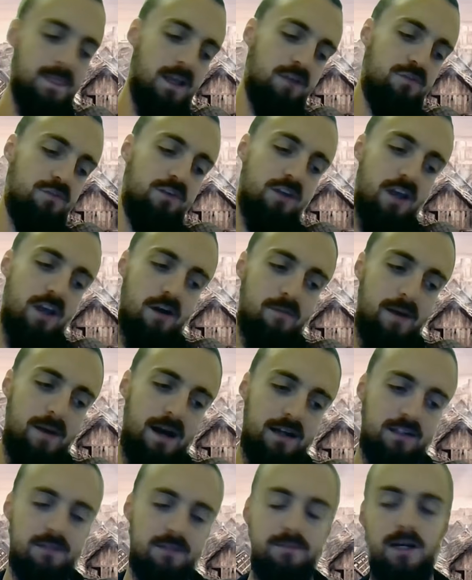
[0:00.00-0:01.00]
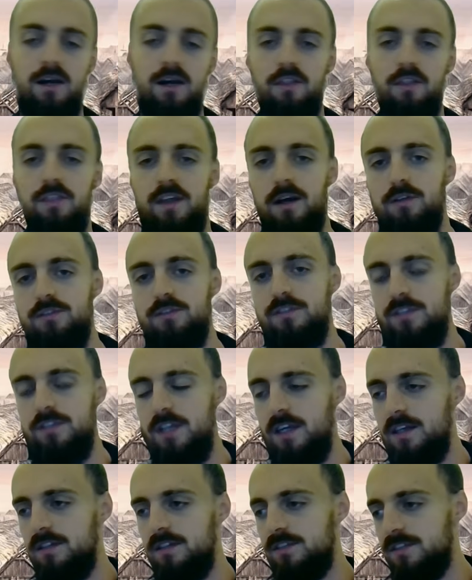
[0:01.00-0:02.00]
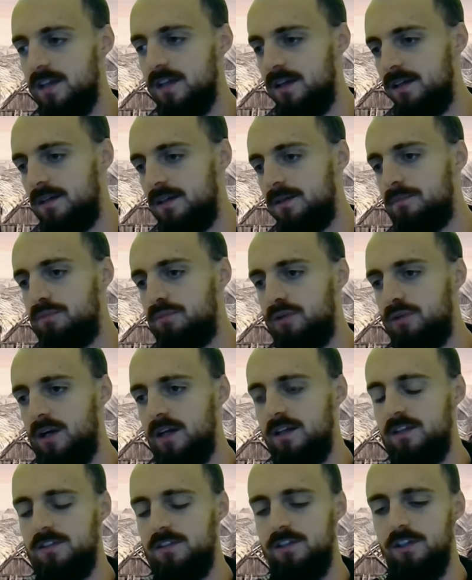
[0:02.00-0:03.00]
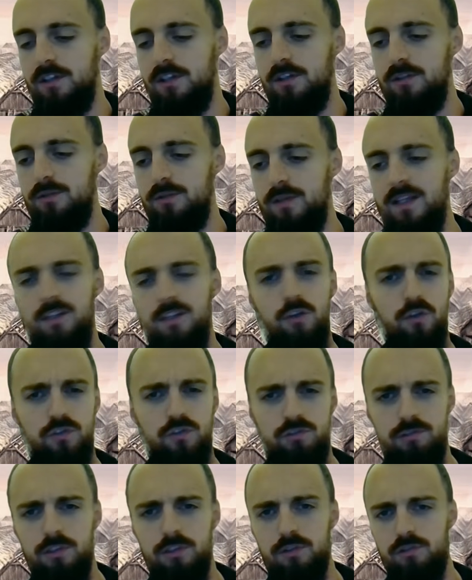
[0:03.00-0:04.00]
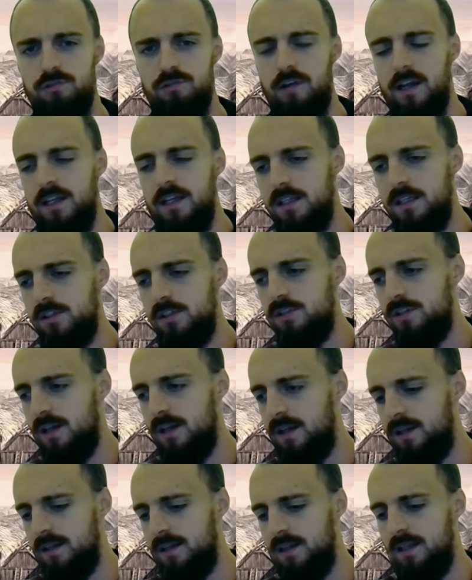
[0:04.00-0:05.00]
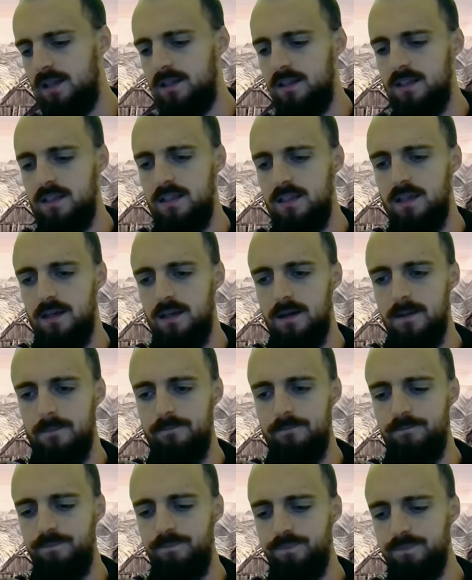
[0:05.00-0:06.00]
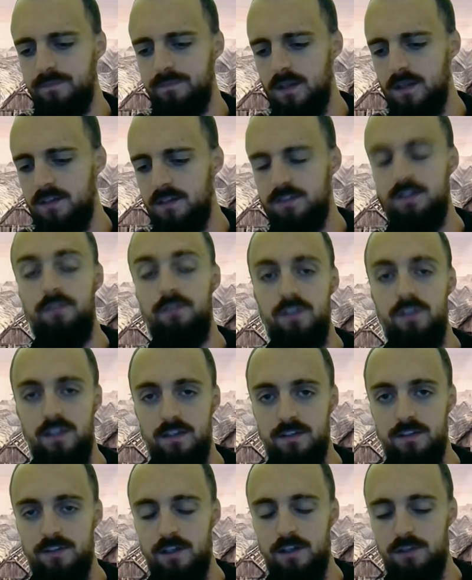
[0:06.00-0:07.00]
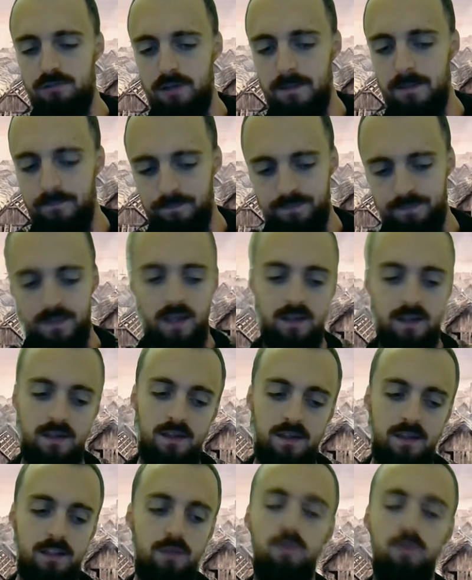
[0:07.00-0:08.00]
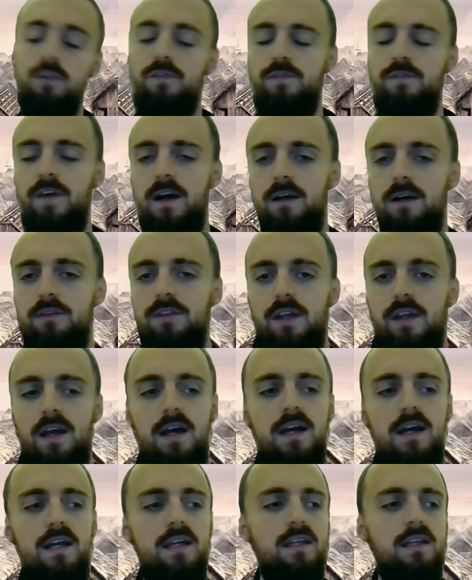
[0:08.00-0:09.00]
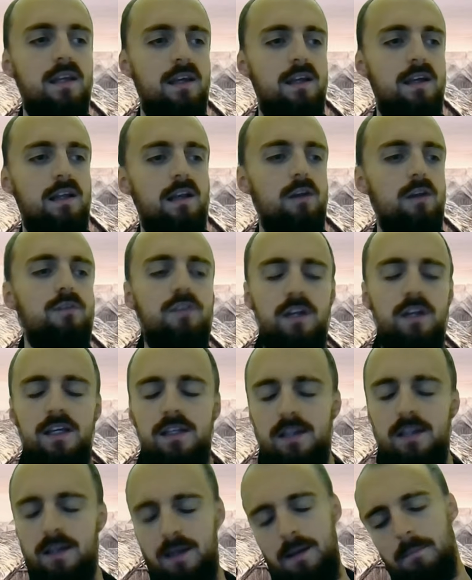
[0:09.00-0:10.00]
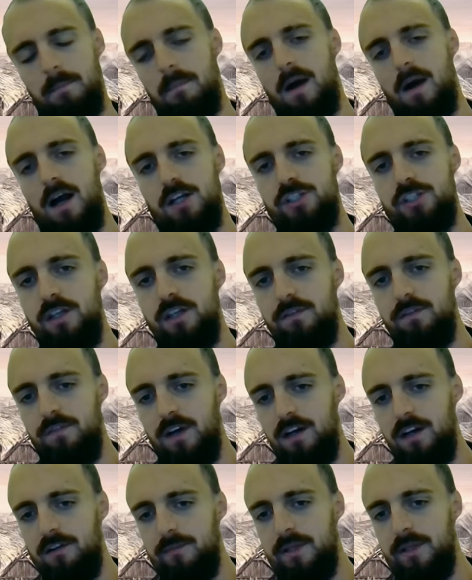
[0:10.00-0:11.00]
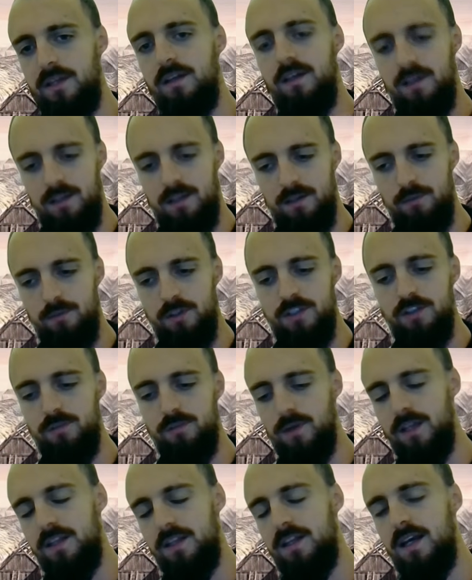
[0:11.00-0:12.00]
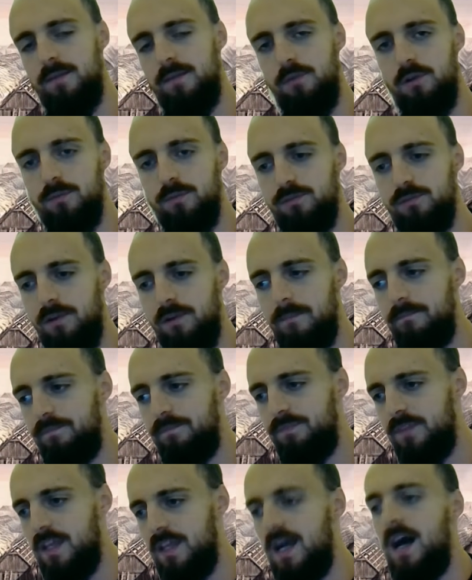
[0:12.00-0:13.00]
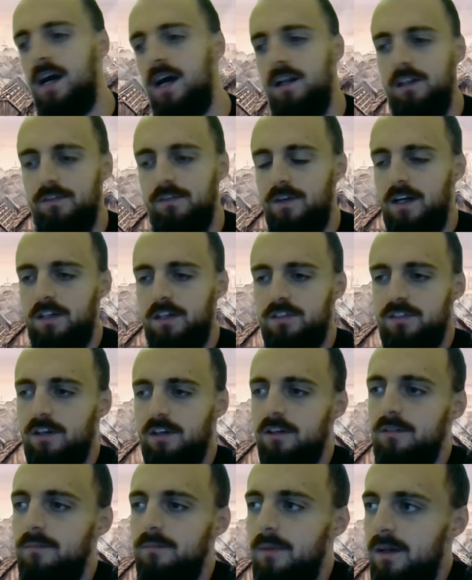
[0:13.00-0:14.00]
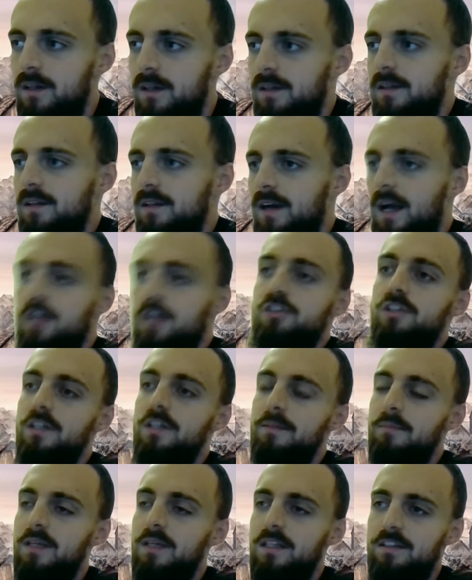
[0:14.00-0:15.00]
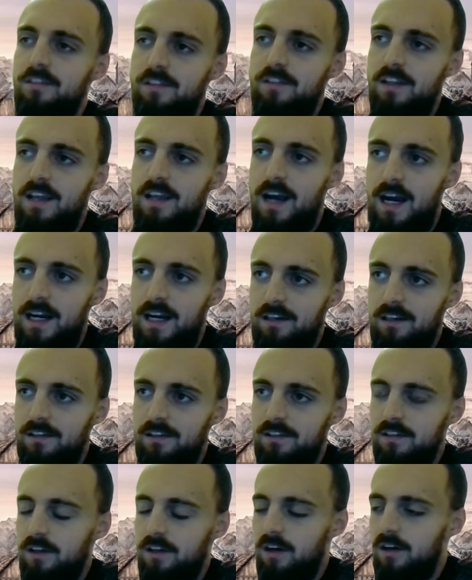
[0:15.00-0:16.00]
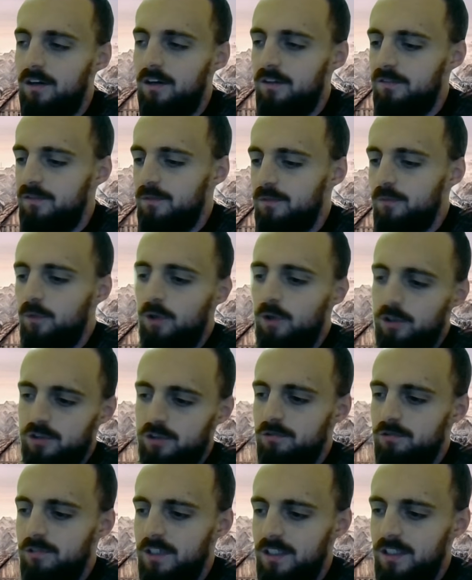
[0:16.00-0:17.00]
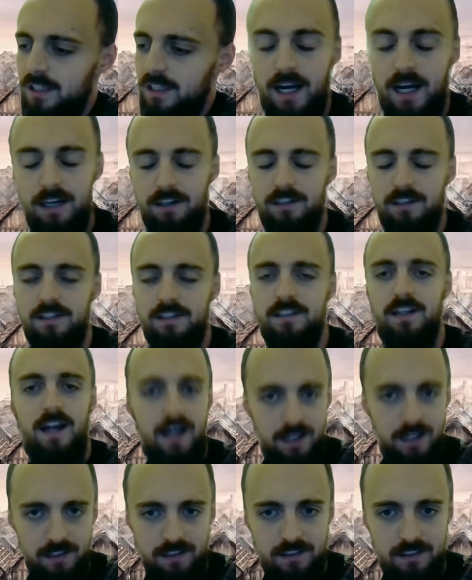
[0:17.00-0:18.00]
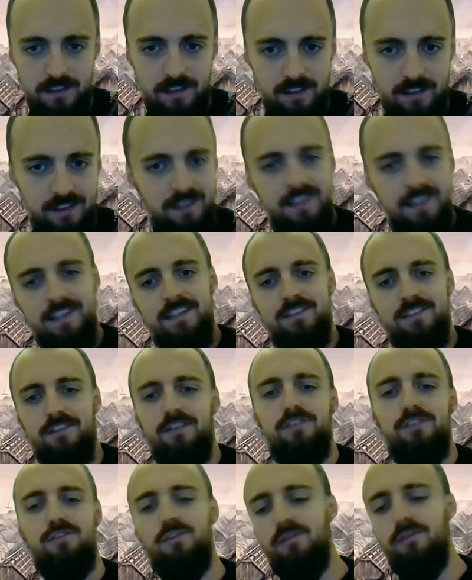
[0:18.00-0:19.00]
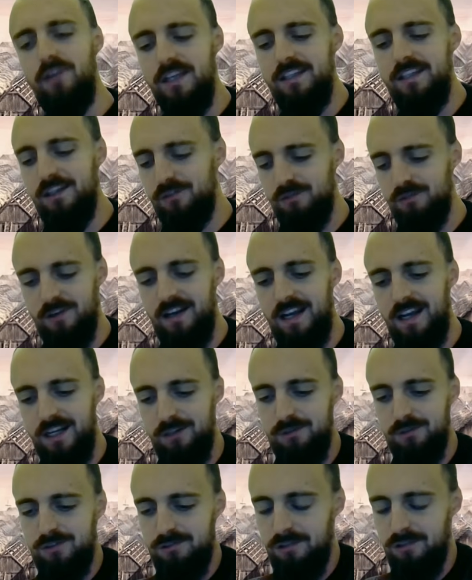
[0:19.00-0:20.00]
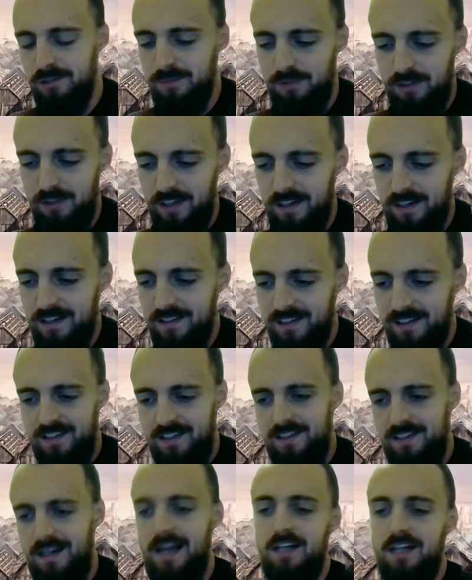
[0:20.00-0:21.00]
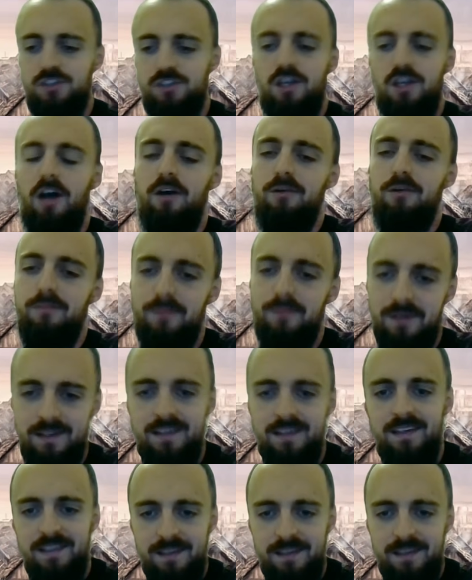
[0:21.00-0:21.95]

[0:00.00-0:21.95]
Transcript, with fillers: if you go back about a thousand years prior to industrial drainage in the um, 17th century, you would have found a lovely marshy environment, which is where the name comes from. The Isle of Axholme actually means the island of watery island island. So there's three different language groups there. Just in case Axholme. you